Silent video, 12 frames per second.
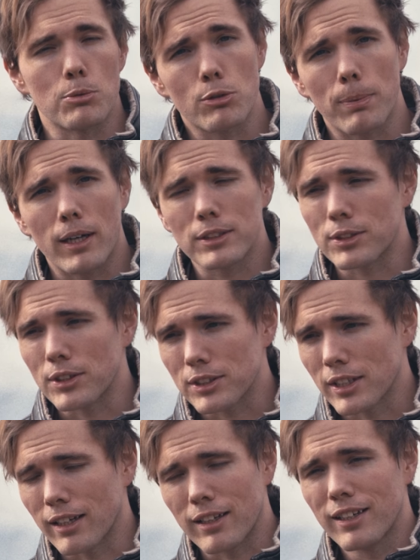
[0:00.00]
sponsors
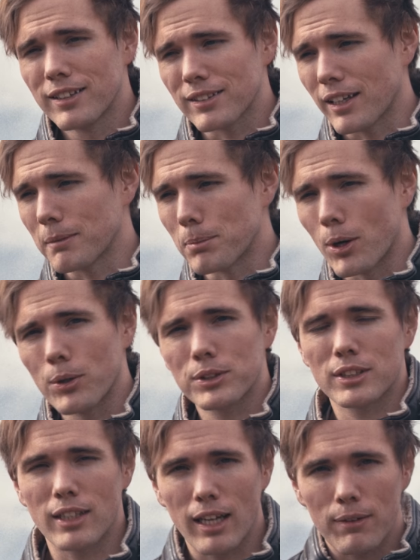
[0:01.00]
like, like
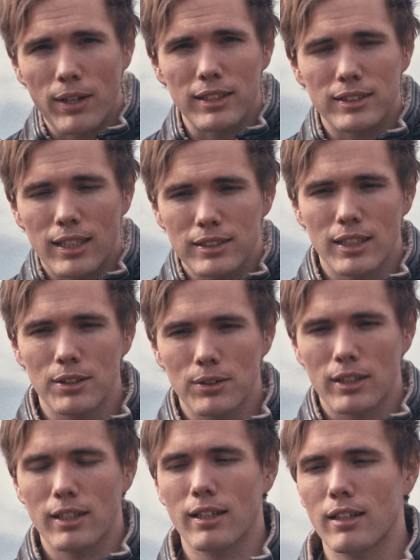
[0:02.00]
Bose. They have headsets that you
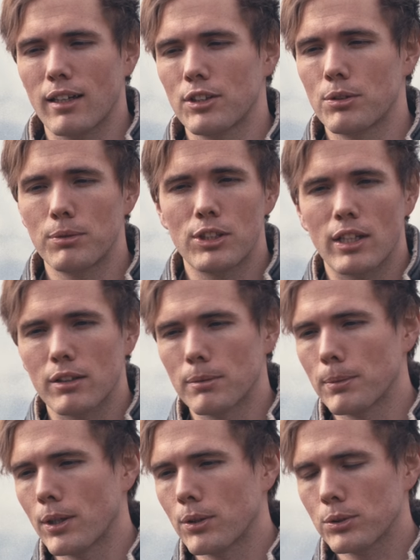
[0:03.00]
can get. I should reach out to
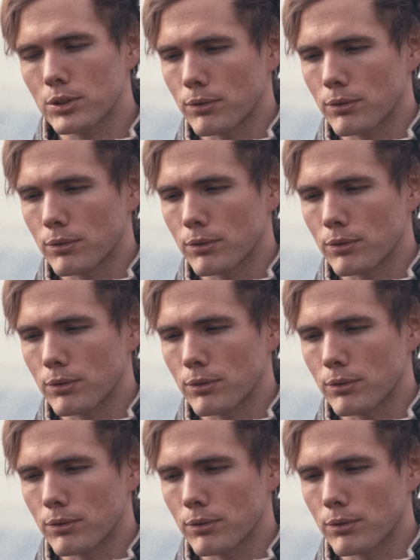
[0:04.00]
Bose or